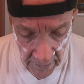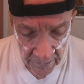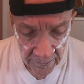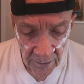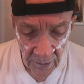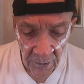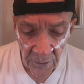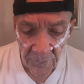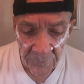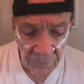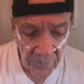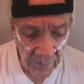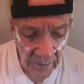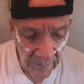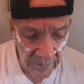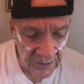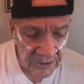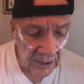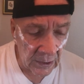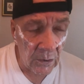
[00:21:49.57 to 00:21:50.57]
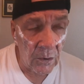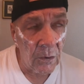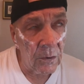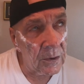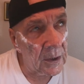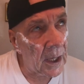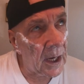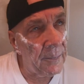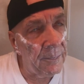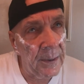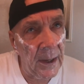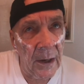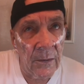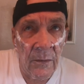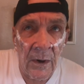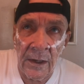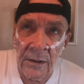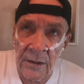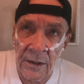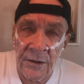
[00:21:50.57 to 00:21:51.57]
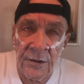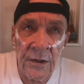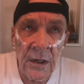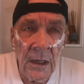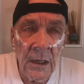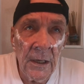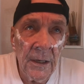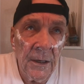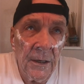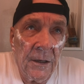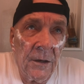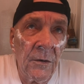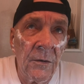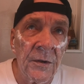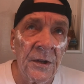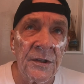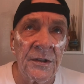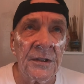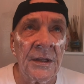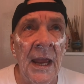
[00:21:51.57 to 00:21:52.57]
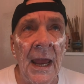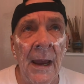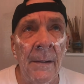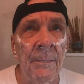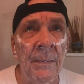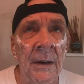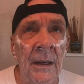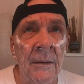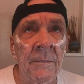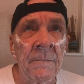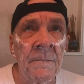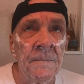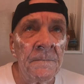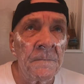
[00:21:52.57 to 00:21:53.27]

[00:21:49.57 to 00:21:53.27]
you learn from them. They say, "Oh, you got a bad raise. This, you know, this is happening."